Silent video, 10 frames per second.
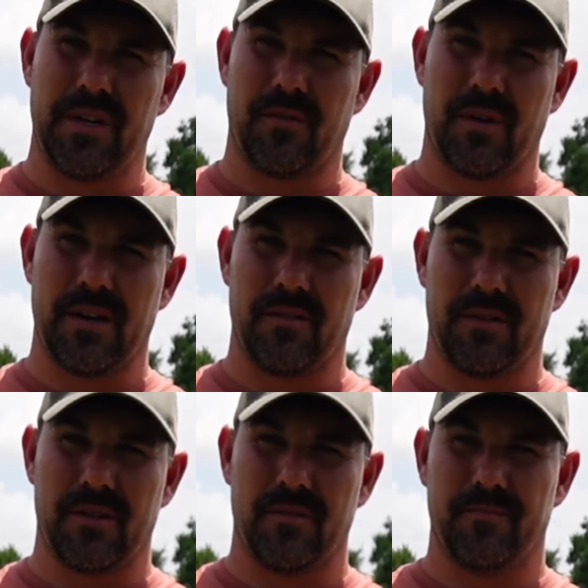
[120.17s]
be around
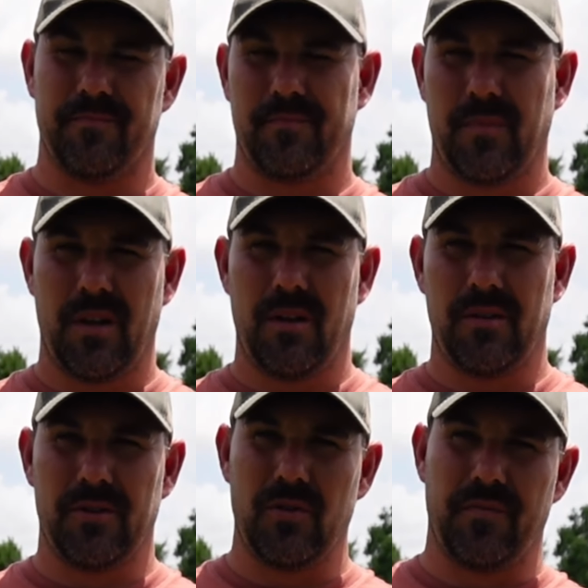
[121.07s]

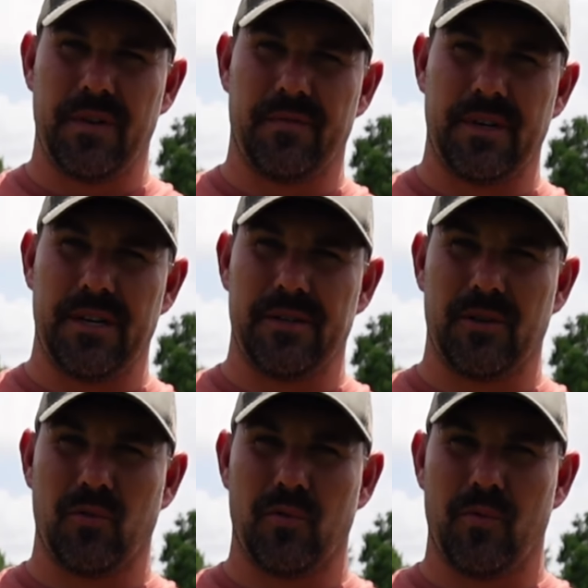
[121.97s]
215
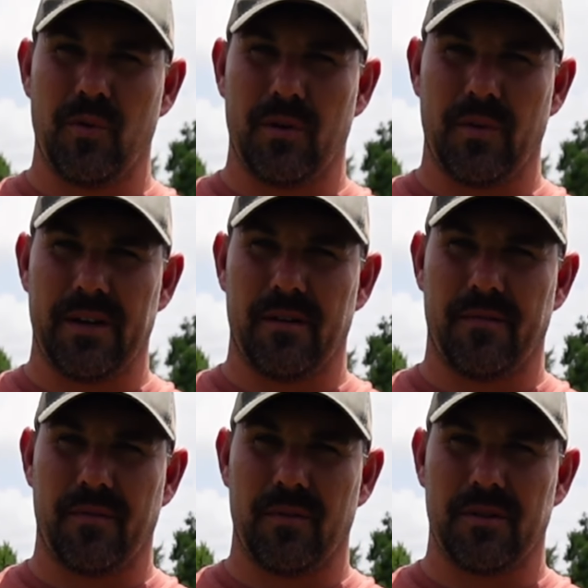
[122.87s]
total point weight up
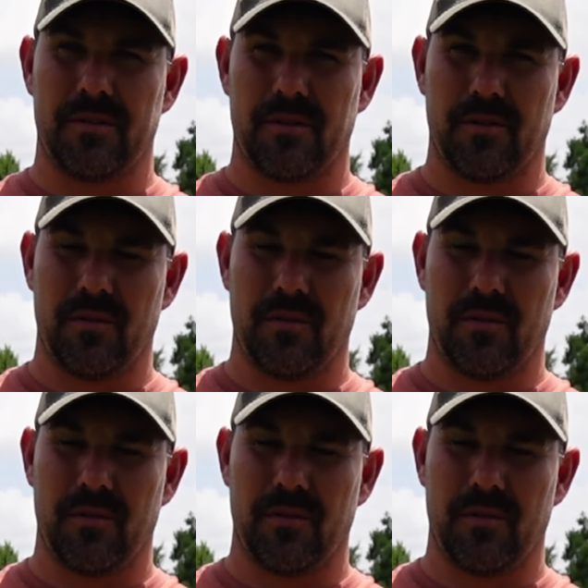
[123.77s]
front, so